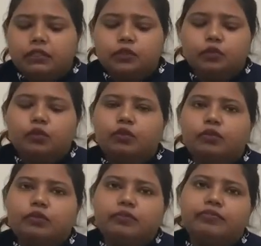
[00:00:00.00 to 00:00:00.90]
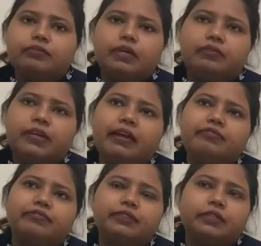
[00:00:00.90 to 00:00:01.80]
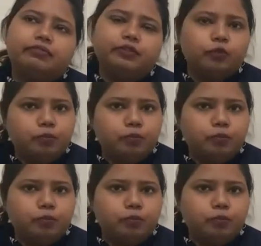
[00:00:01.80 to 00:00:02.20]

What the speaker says: So we have a few